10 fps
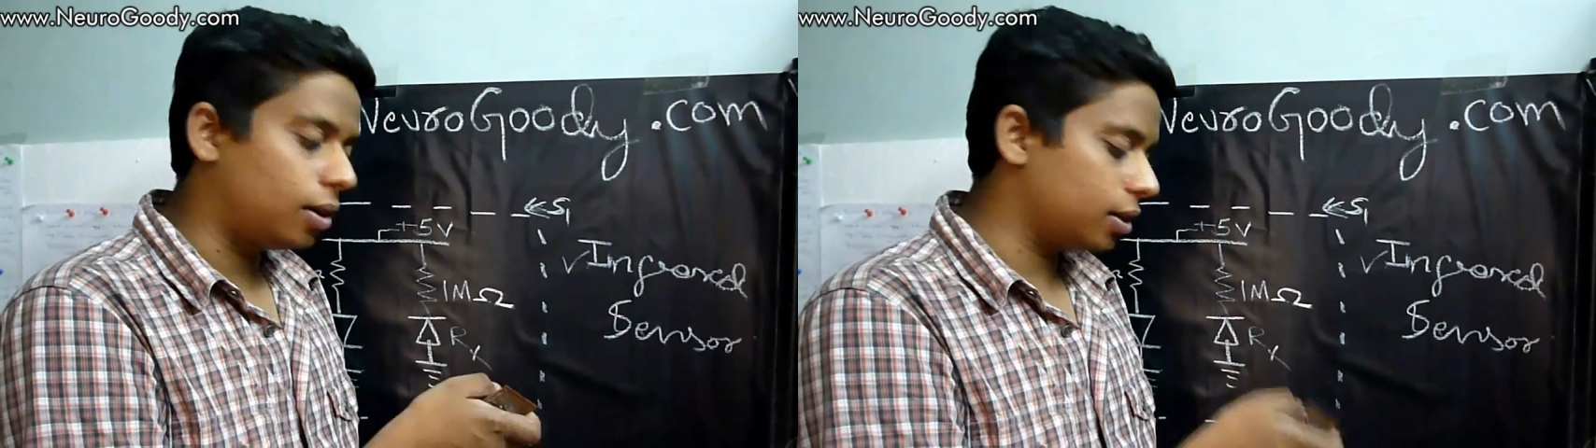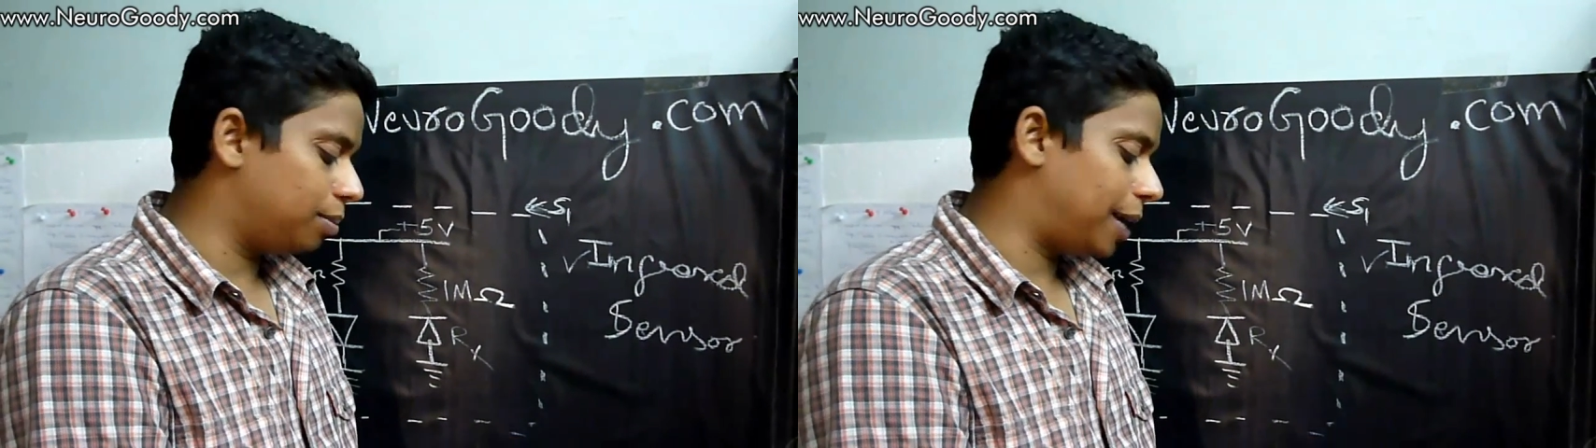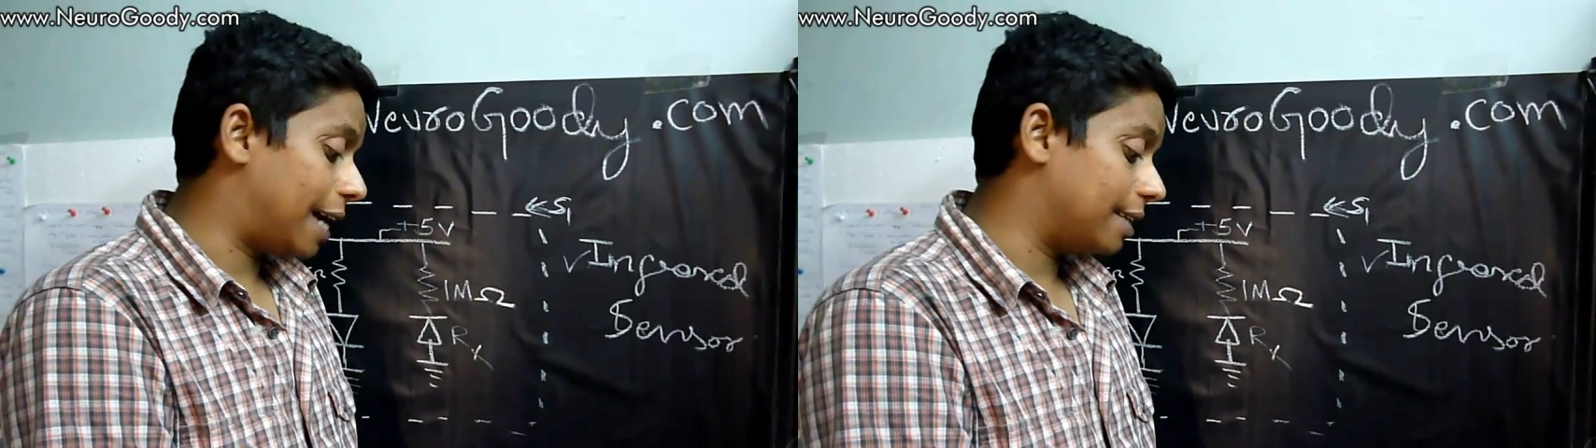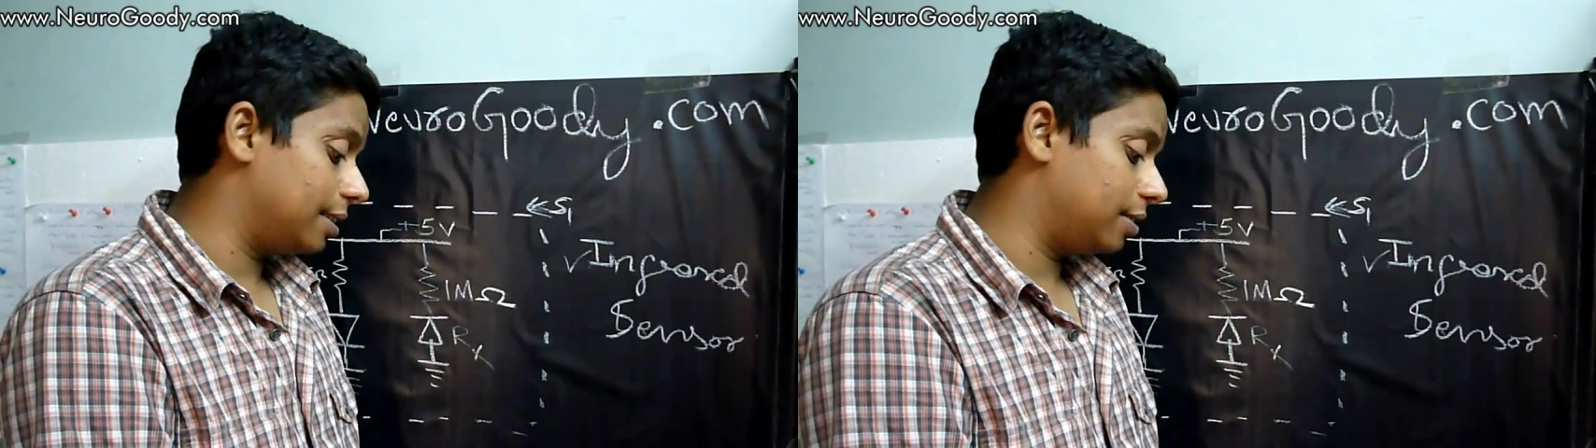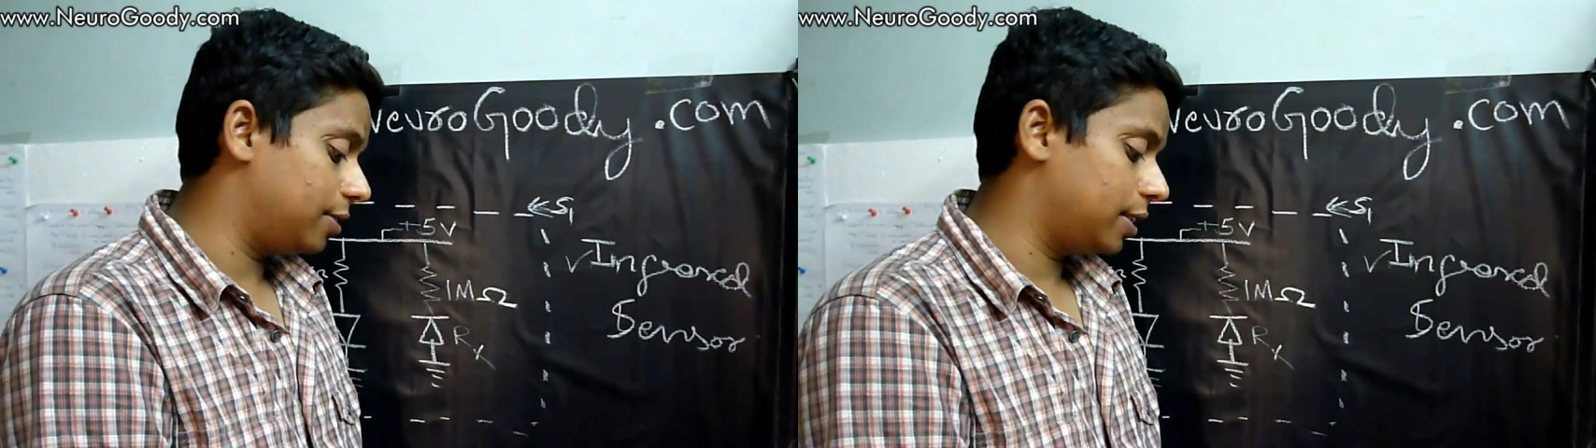or the black
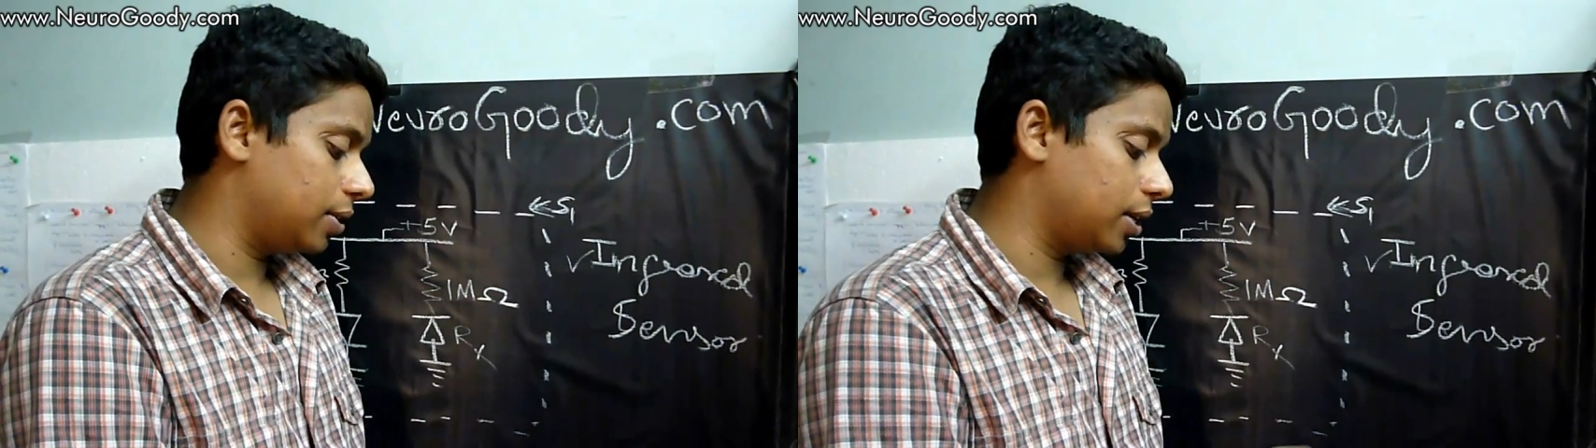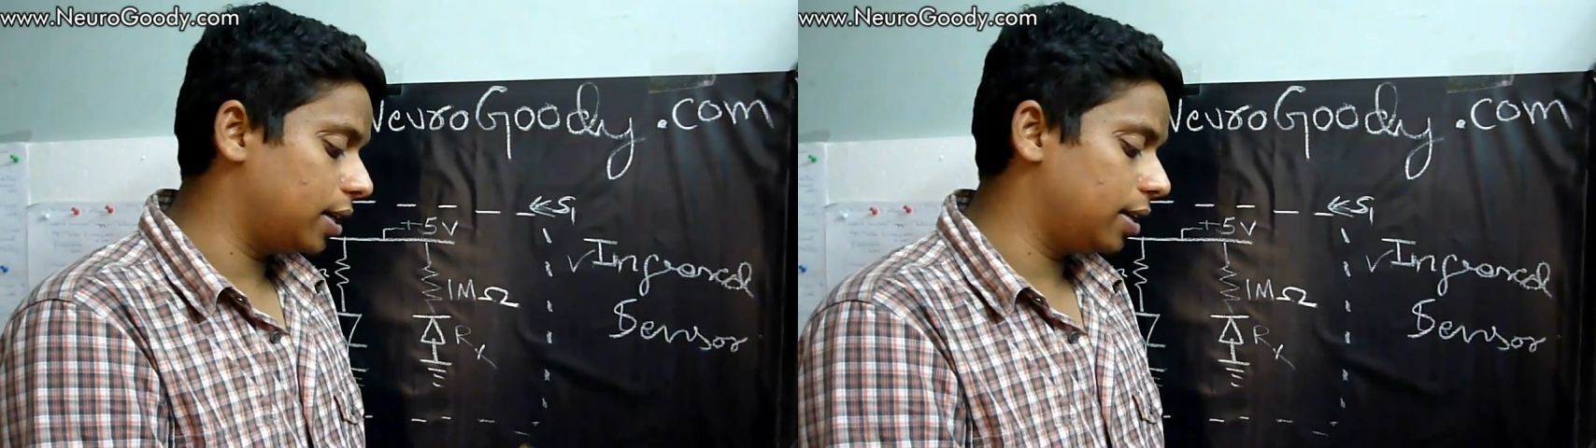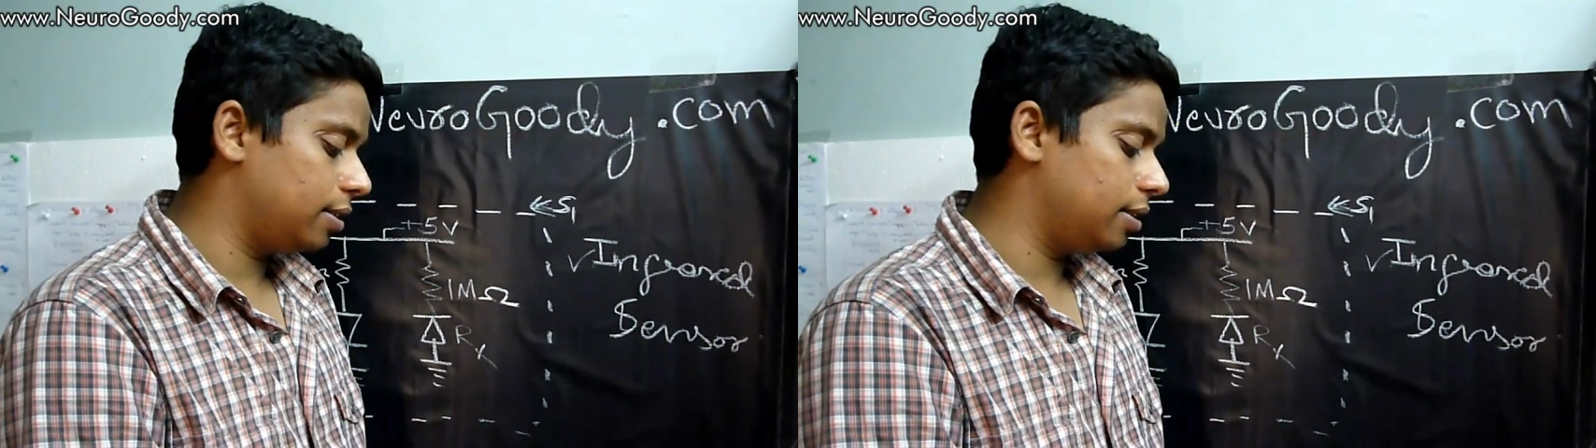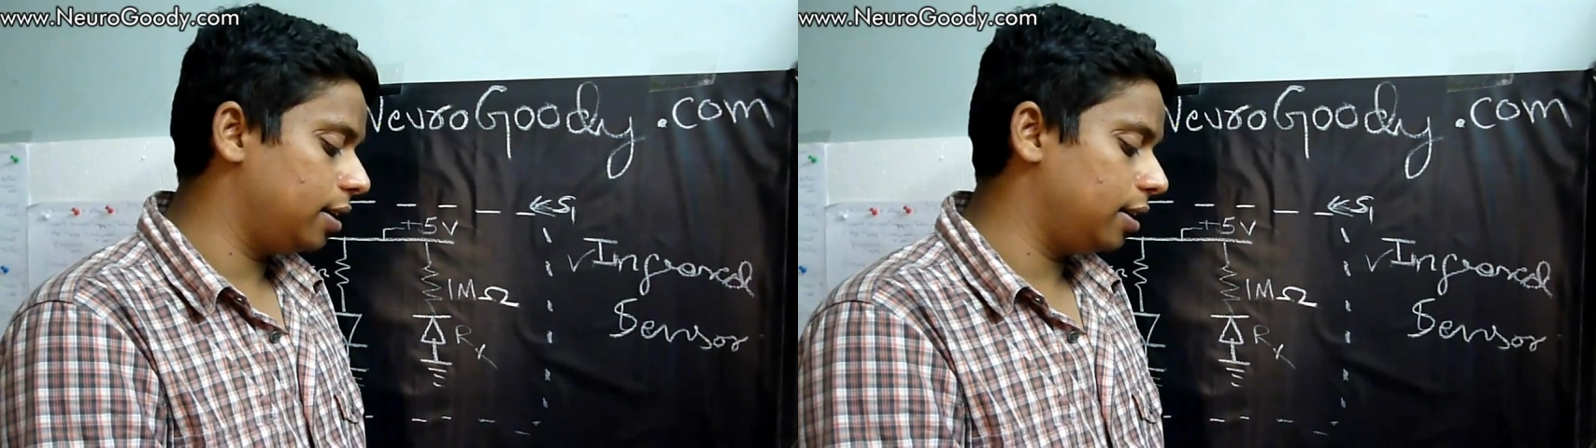surface, okay.